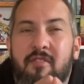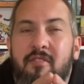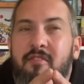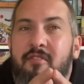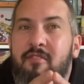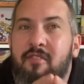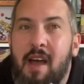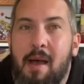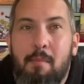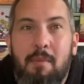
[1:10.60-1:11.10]

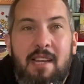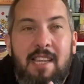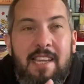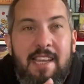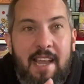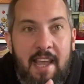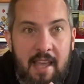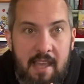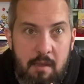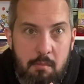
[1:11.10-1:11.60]
family
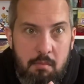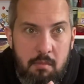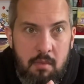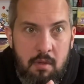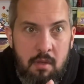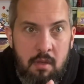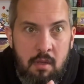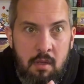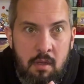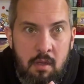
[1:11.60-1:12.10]
game
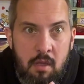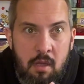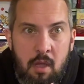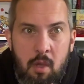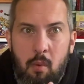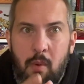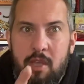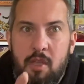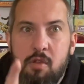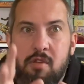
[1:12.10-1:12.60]

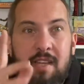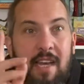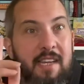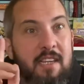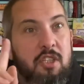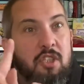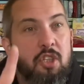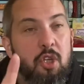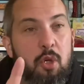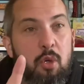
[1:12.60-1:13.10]
where you
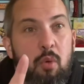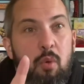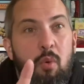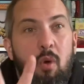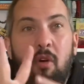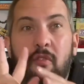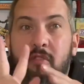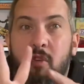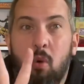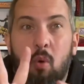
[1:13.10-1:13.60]
take 2
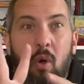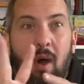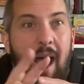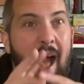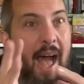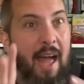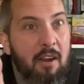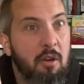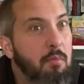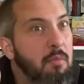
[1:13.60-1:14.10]
of your
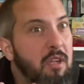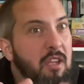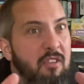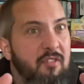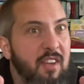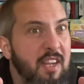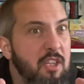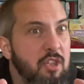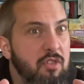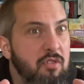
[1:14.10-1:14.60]
animal
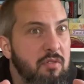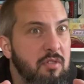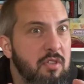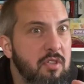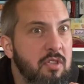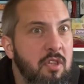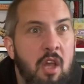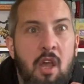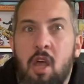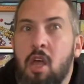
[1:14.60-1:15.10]

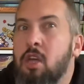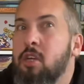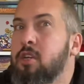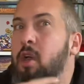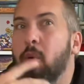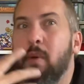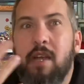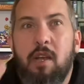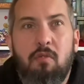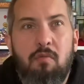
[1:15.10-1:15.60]
adventurers
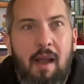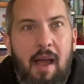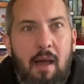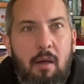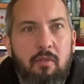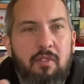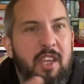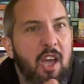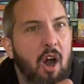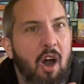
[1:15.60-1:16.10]
going
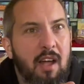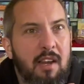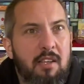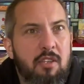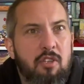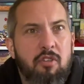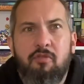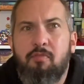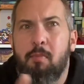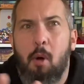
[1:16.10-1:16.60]
around the
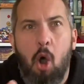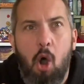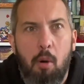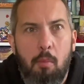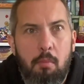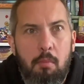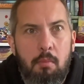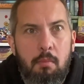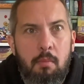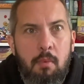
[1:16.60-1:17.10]
island of
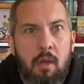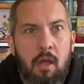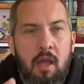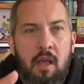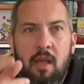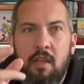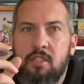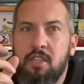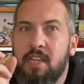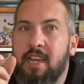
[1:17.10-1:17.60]
Pom
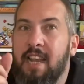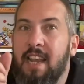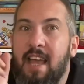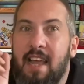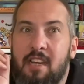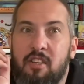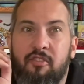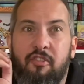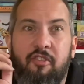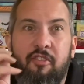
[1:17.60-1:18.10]
to
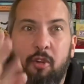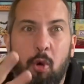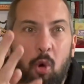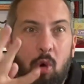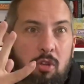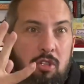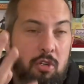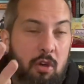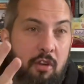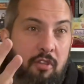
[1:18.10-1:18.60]
collect
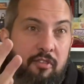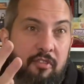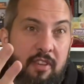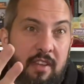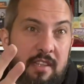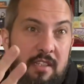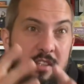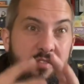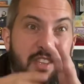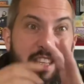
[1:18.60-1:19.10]
4
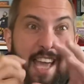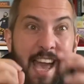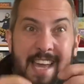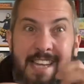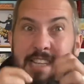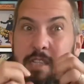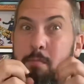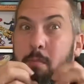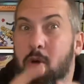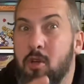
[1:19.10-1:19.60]
trophies of the
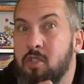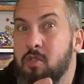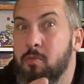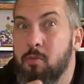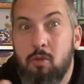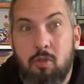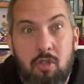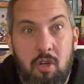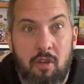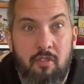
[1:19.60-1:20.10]
8
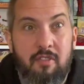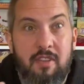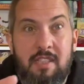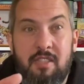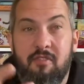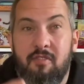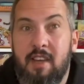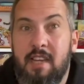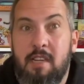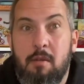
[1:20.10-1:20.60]
possible trophies
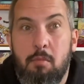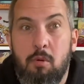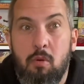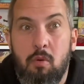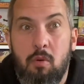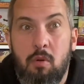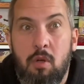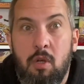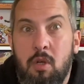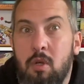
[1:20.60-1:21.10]

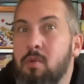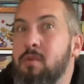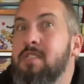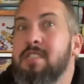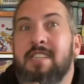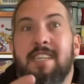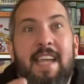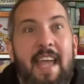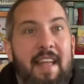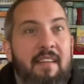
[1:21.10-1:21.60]
available, which is
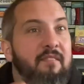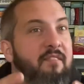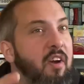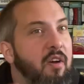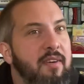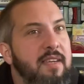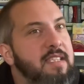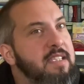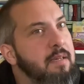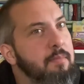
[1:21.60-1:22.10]
again
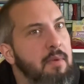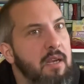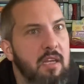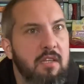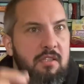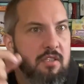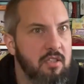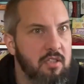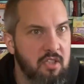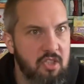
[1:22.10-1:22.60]
very similar
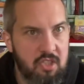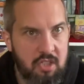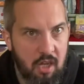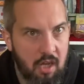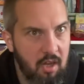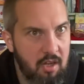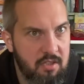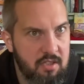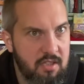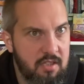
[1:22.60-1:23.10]
to the
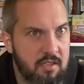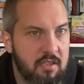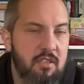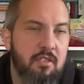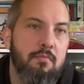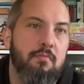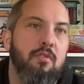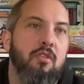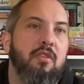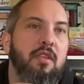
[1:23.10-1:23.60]
star
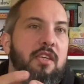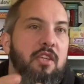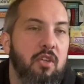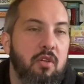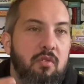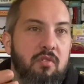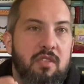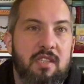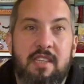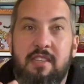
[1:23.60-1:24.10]
system that they
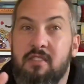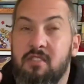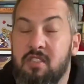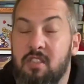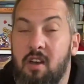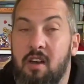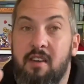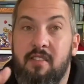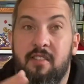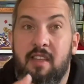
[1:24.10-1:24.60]
use in
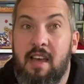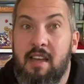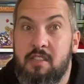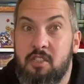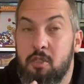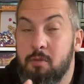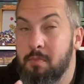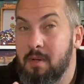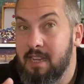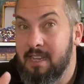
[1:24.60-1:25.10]
Scythe had
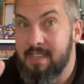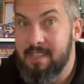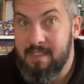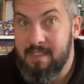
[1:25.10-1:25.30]
you played